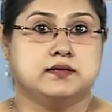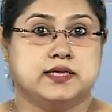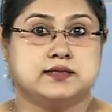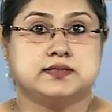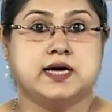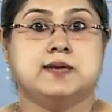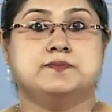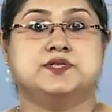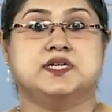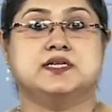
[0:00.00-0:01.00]
then
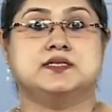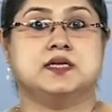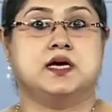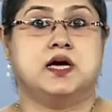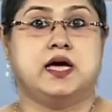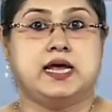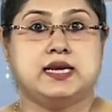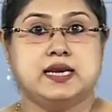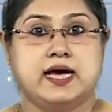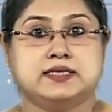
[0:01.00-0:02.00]
sculptures,
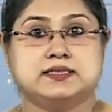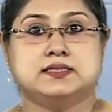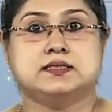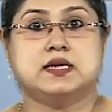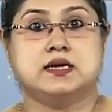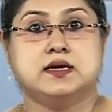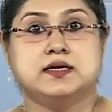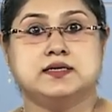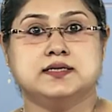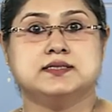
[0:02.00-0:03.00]
enlightened
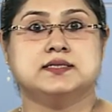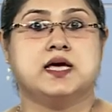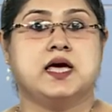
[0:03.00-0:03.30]
learners